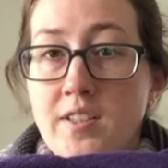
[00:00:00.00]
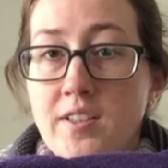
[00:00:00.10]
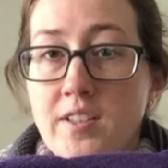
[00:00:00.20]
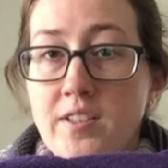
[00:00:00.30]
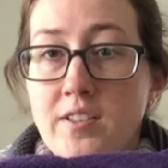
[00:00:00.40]

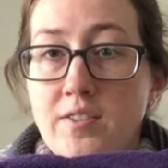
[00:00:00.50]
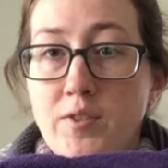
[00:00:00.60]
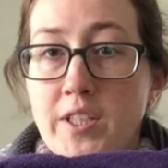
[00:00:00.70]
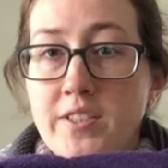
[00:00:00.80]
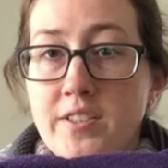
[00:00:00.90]
little
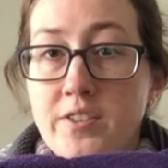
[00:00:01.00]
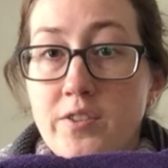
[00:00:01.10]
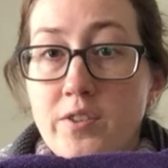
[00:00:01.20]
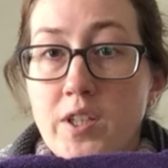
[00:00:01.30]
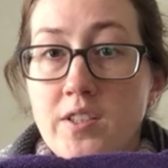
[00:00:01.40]
way
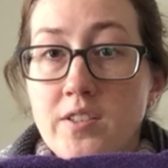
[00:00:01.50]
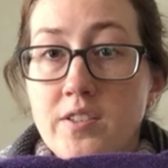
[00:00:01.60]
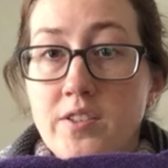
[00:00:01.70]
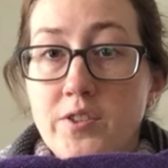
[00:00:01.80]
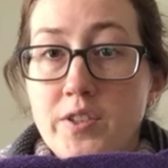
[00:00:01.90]
to
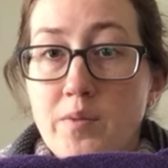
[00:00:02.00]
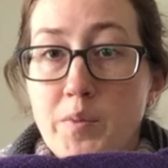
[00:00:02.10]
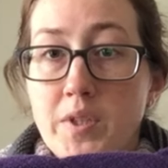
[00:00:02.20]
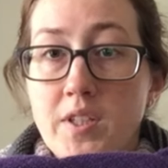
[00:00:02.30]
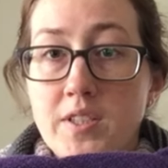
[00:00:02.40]
use up
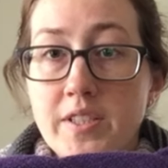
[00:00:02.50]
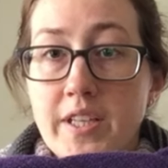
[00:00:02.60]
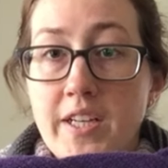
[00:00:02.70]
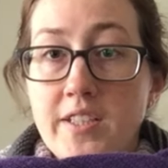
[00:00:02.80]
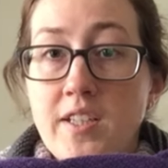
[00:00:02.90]
a
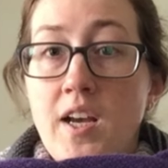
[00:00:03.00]
skein.